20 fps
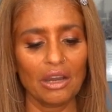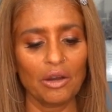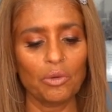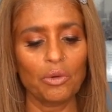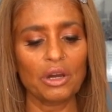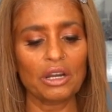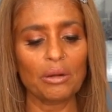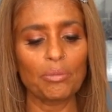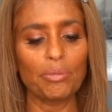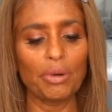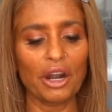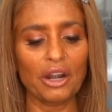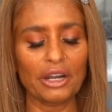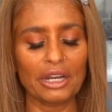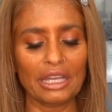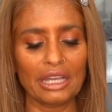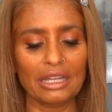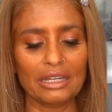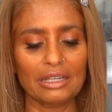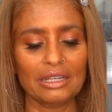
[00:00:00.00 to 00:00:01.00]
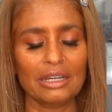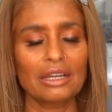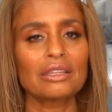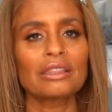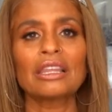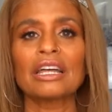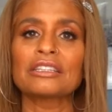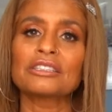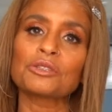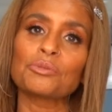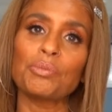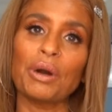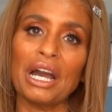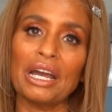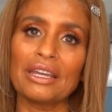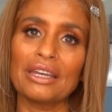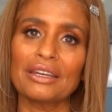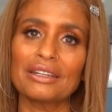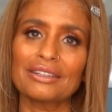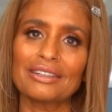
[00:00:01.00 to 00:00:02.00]
what a bargain, let's
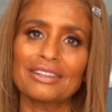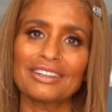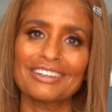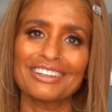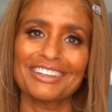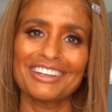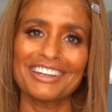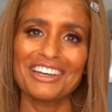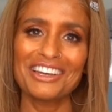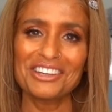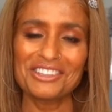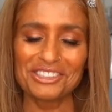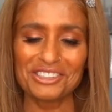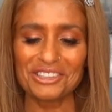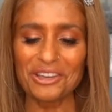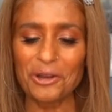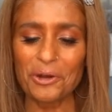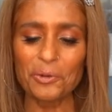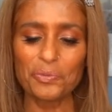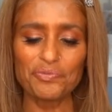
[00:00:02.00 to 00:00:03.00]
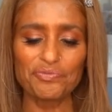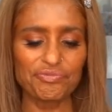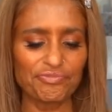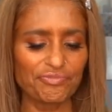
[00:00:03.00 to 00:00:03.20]
buy it. So